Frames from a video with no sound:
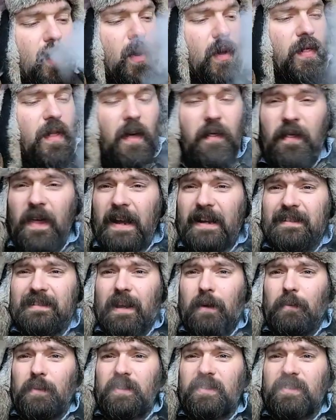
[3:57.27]
the things that
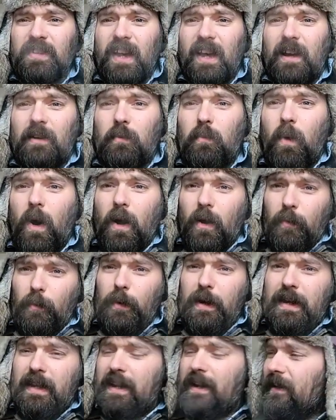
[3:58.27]
were said, what
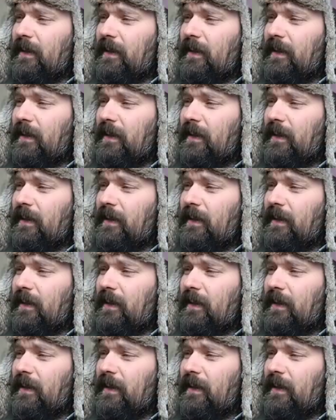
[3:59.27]
we can